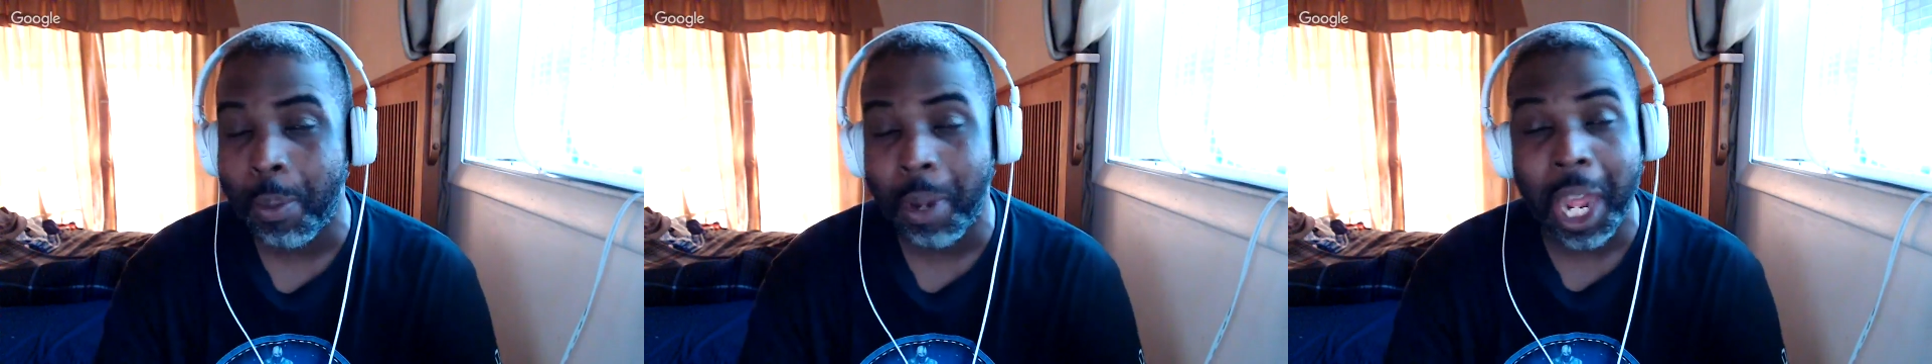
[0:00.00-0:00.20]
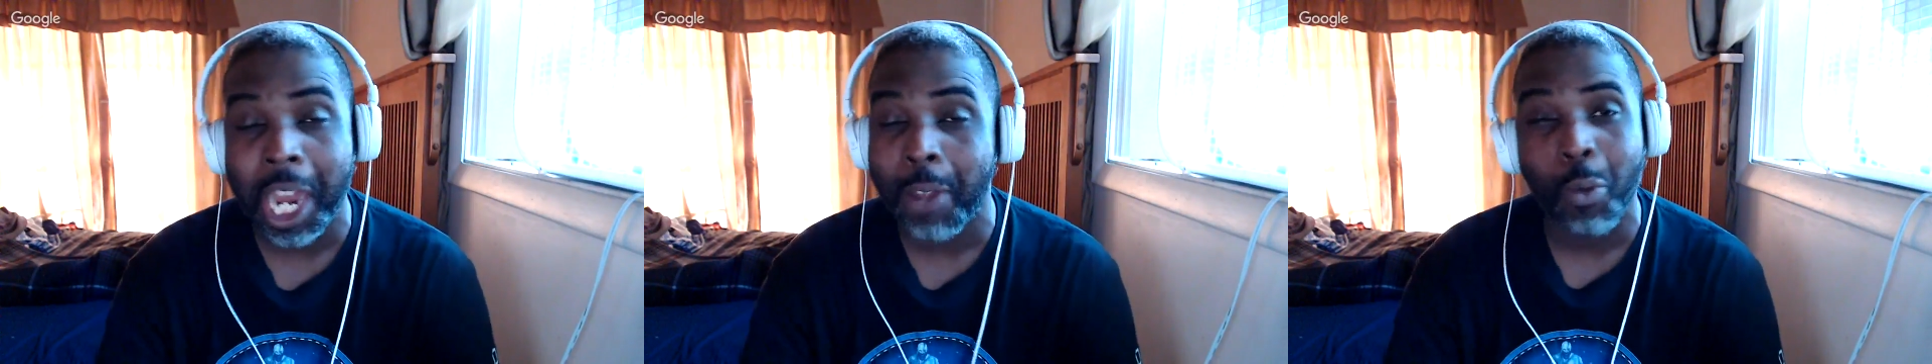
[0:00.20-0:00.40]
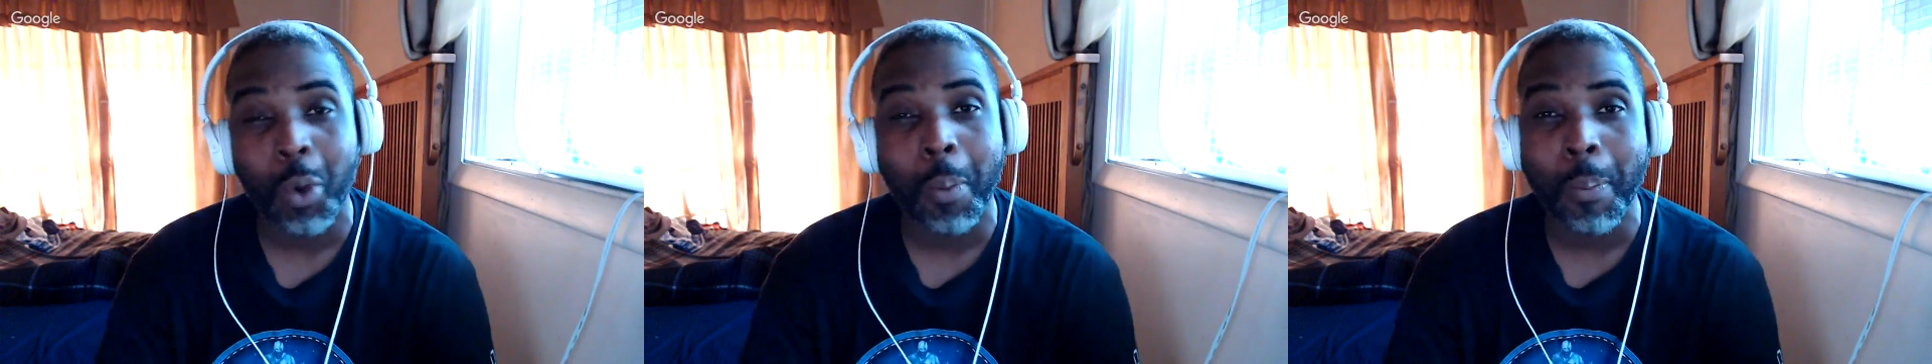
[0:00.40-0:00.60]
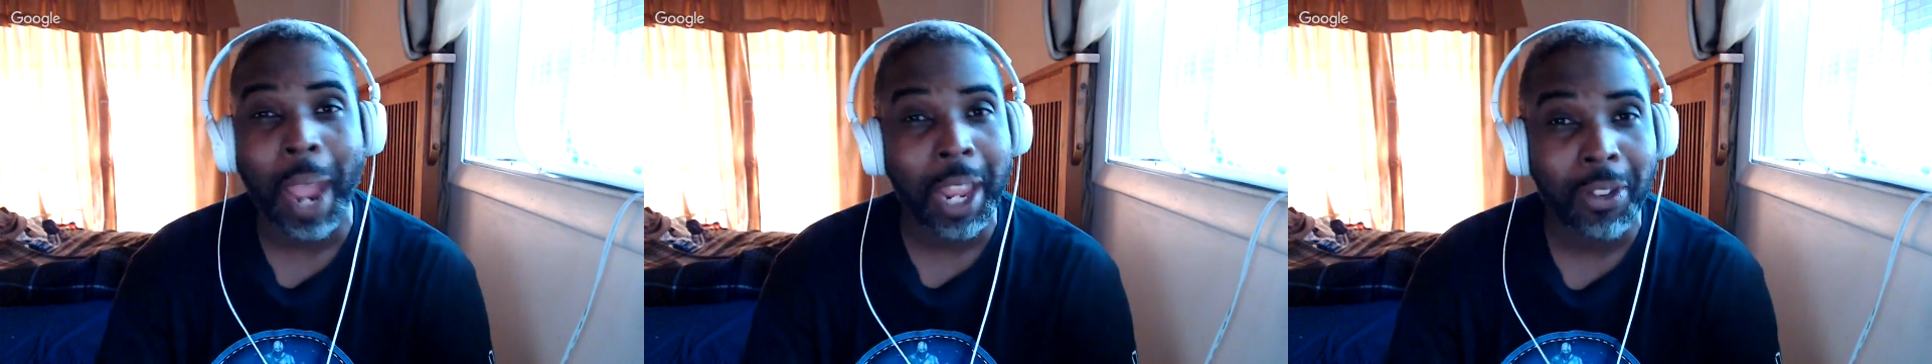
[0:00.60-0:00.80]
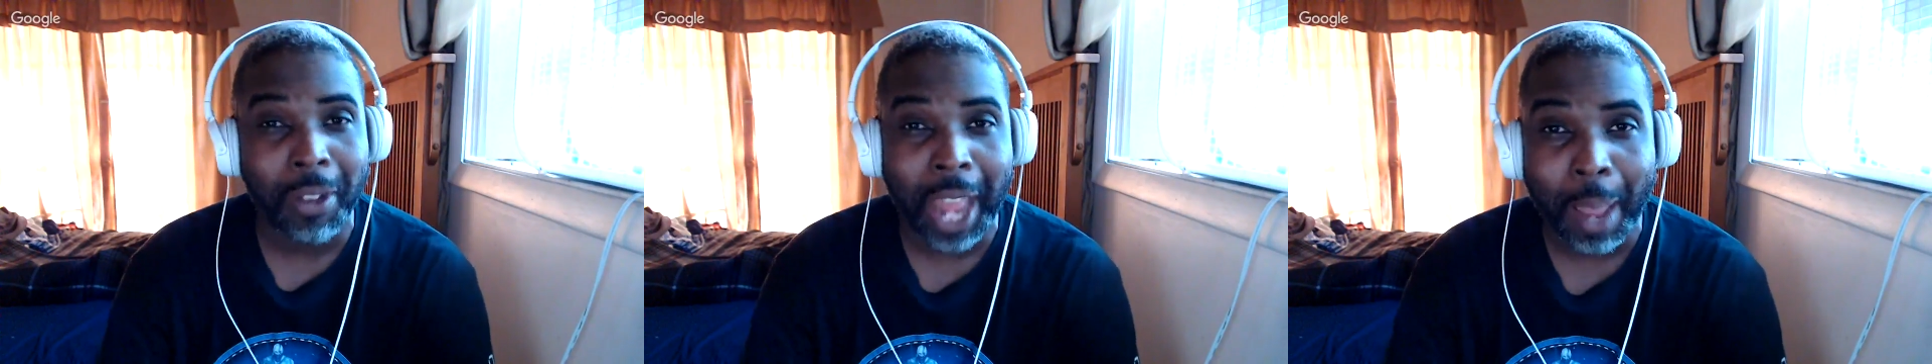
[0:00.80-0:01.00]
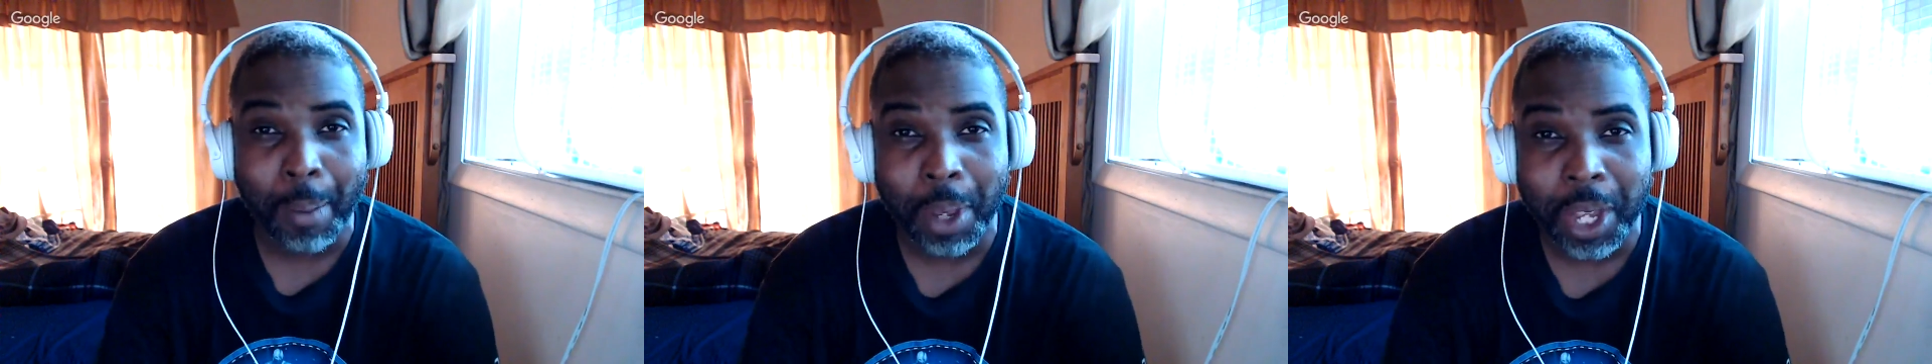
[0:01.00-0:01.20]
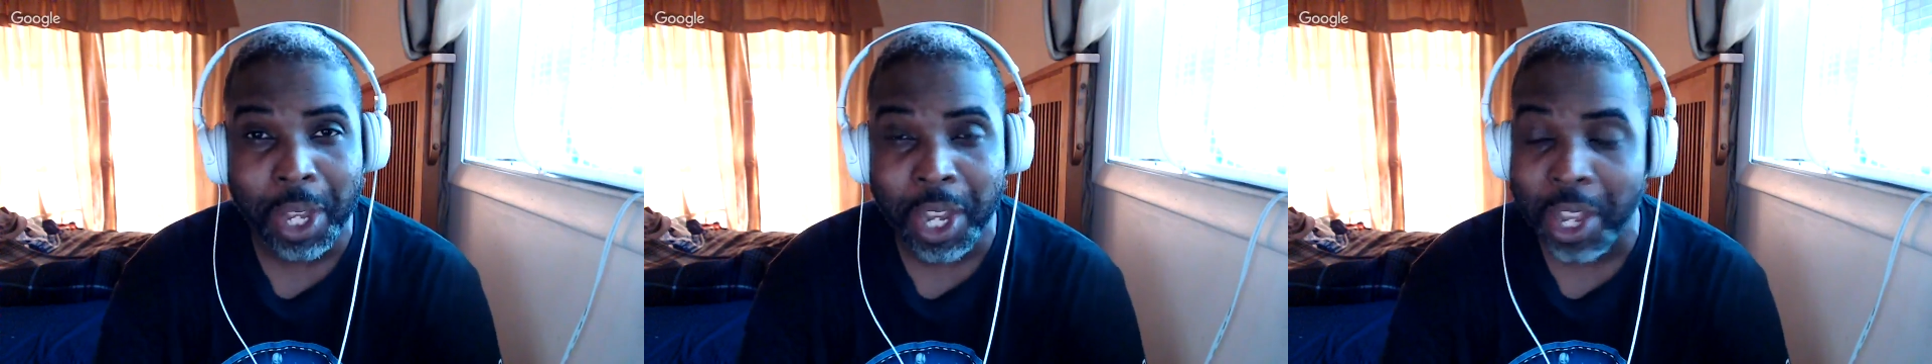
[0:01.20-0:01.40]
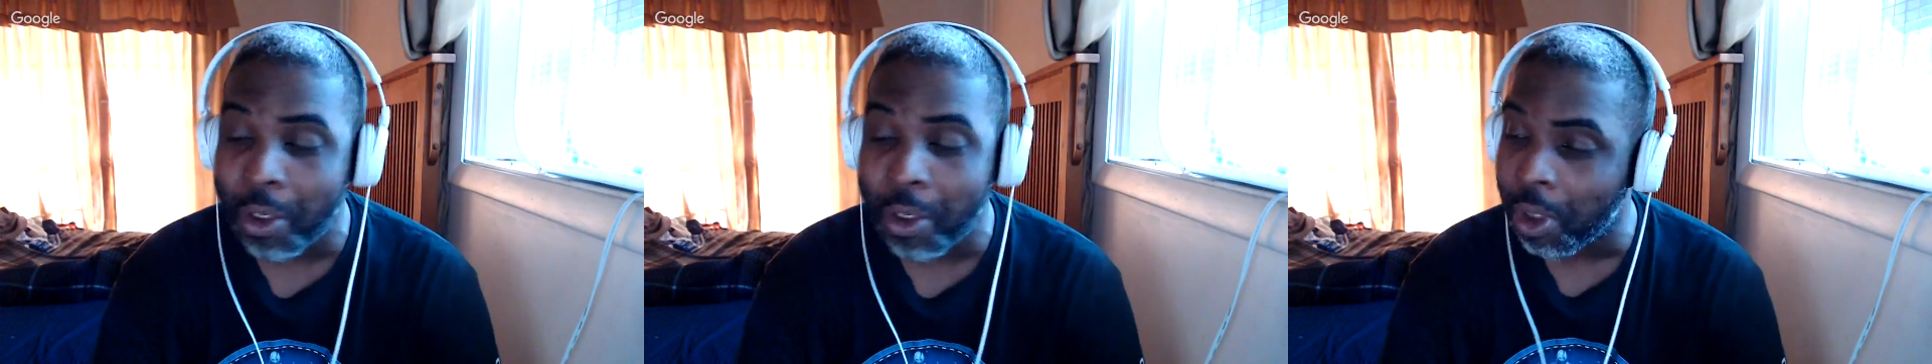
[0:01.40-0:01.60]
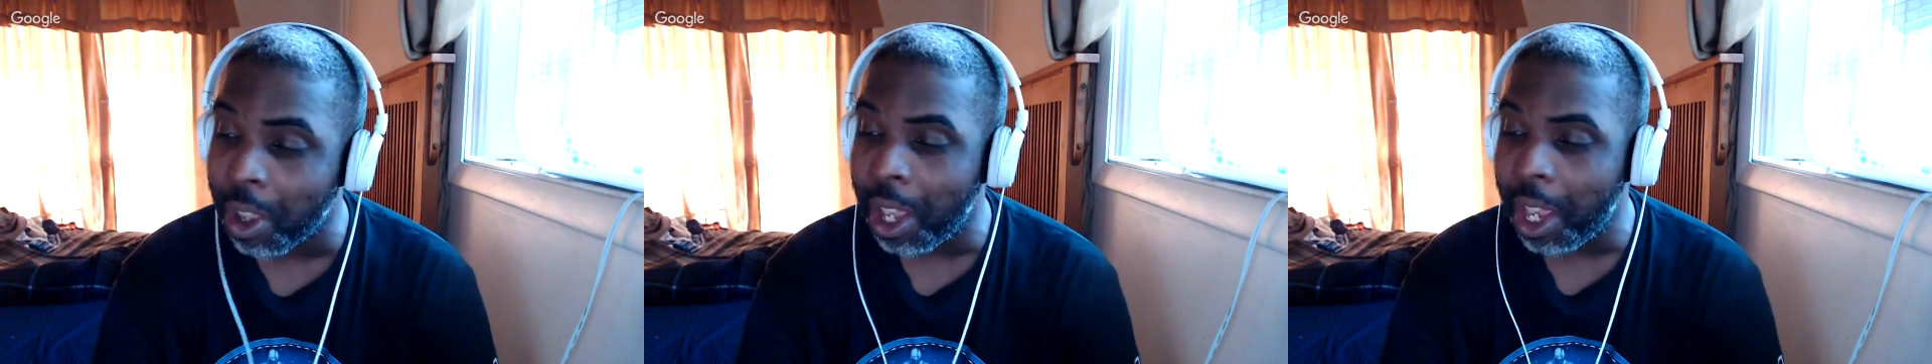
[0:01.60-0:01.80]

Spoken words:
but I never went back to that because